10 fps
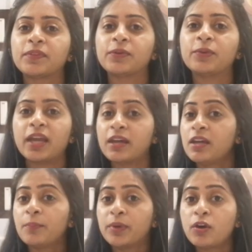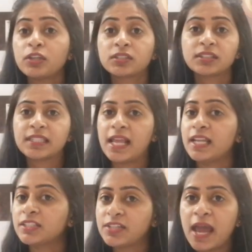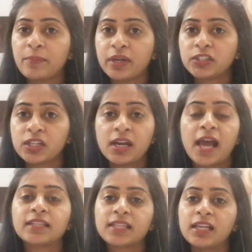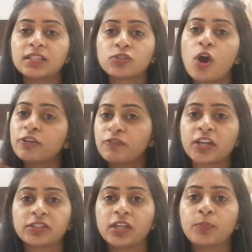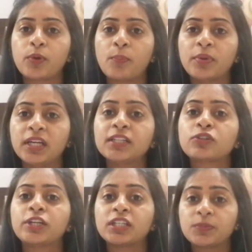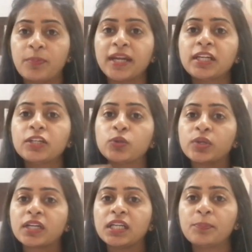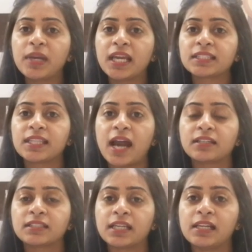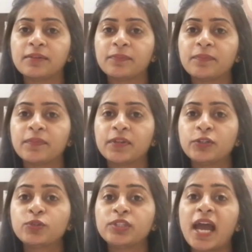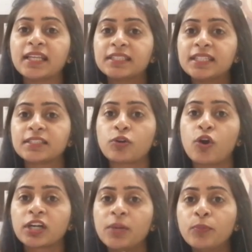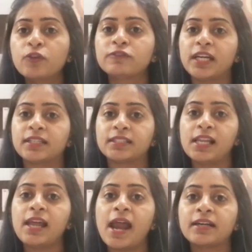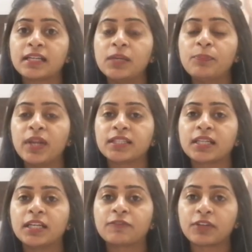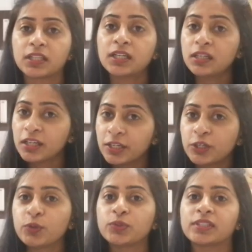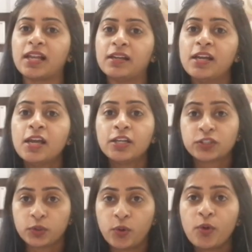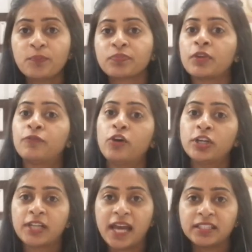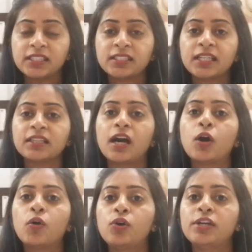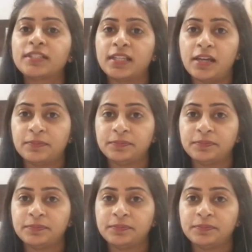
Okay, because the cell is damaged and cell is not functioning properly, so it is better to replace that cell, to digest or remove that cell and replace it with a new cell. So for digesting the old cell,